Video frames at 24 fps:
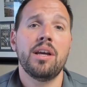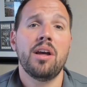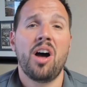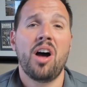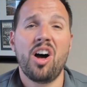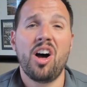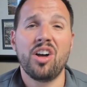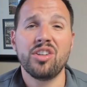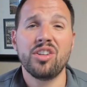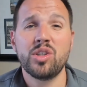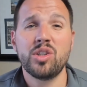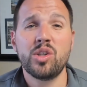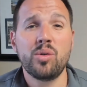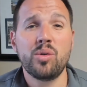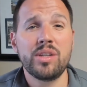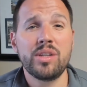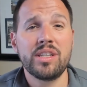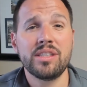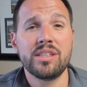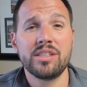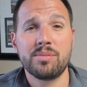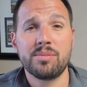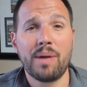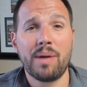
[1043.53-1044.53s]
Also
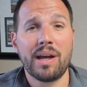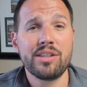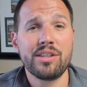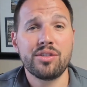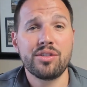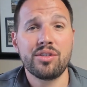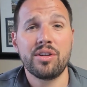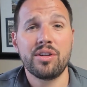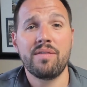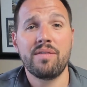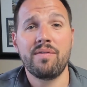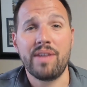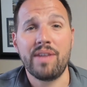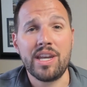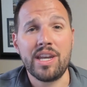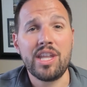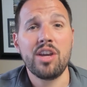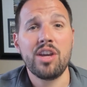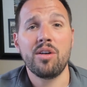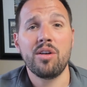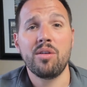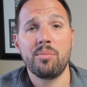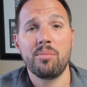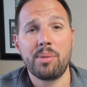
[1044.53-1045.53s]
doing sponsored
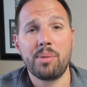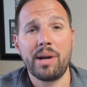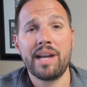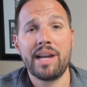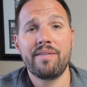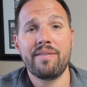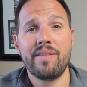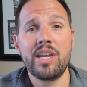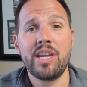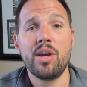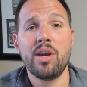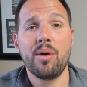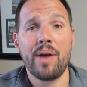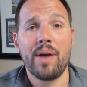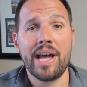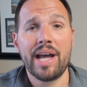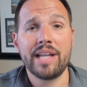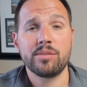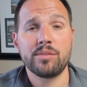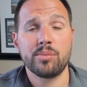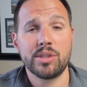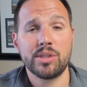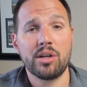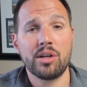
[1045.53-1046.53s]
brand video
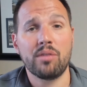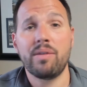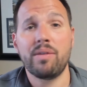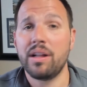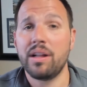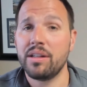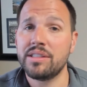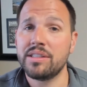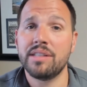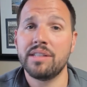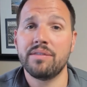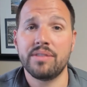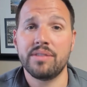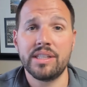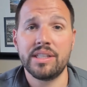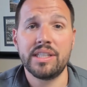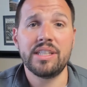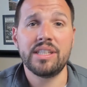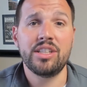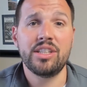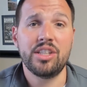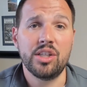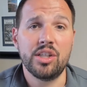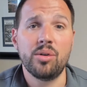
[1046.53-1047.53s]
ads, which are
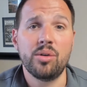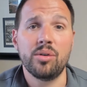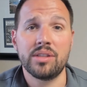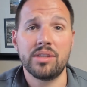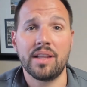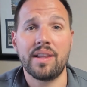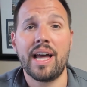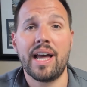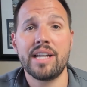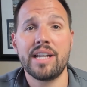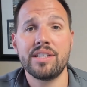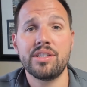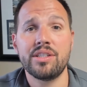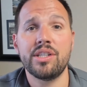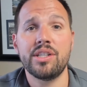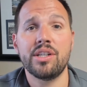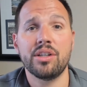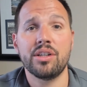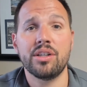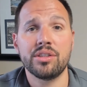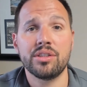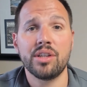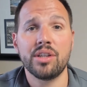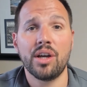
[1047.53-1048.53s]
relatively new in the last
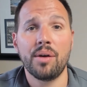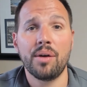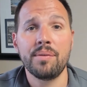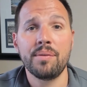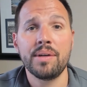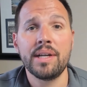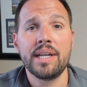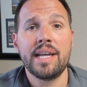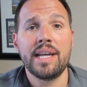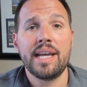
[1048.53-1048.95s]
year or so.